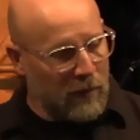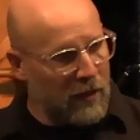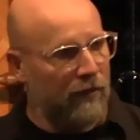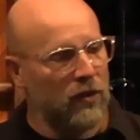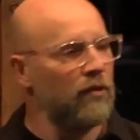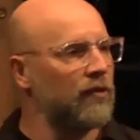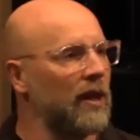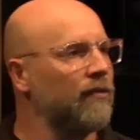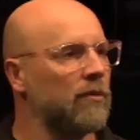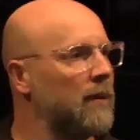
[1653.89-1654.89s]
If you've
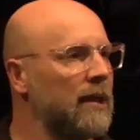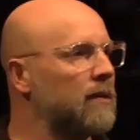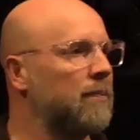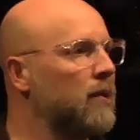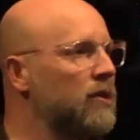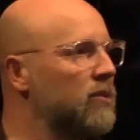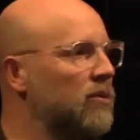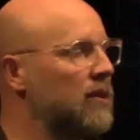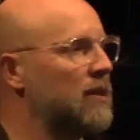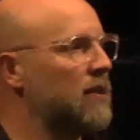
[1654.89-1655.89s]
never made the
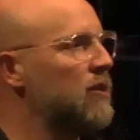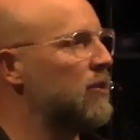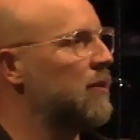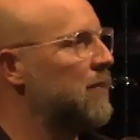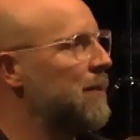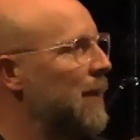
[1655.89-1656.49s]
personal decision to be